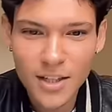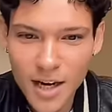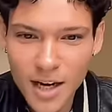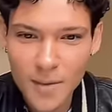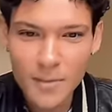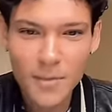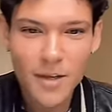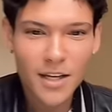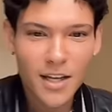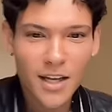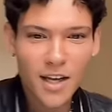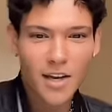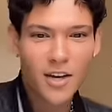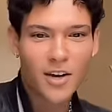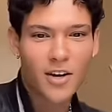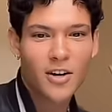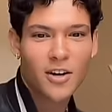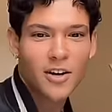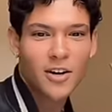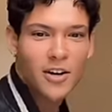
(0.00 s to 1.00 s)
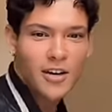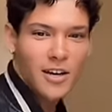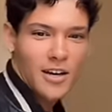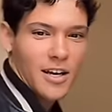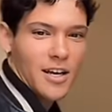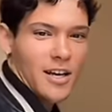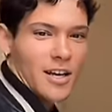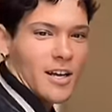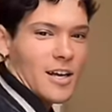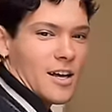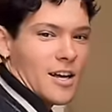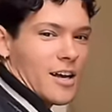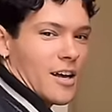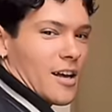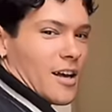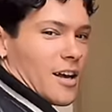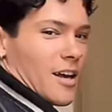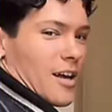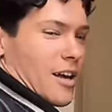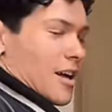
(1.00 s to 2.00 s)
Good, I'm in here
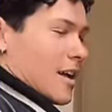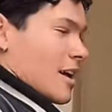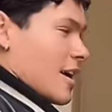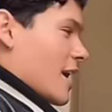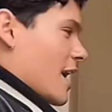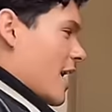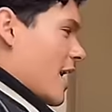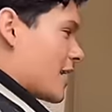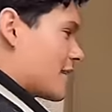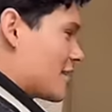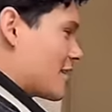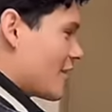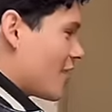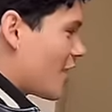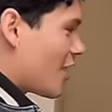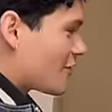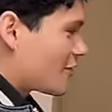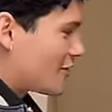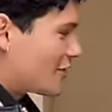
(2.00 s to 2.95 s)
at the